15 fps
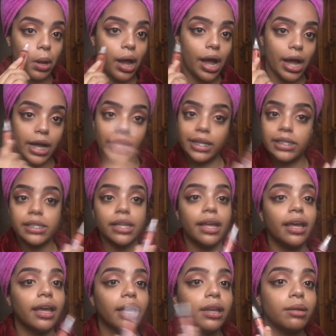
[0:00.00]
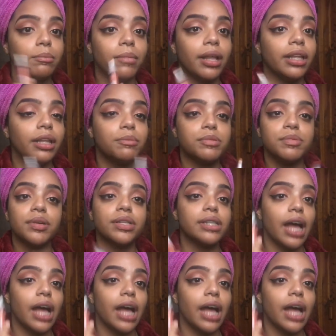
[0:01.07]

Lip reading: eyes and my lips, because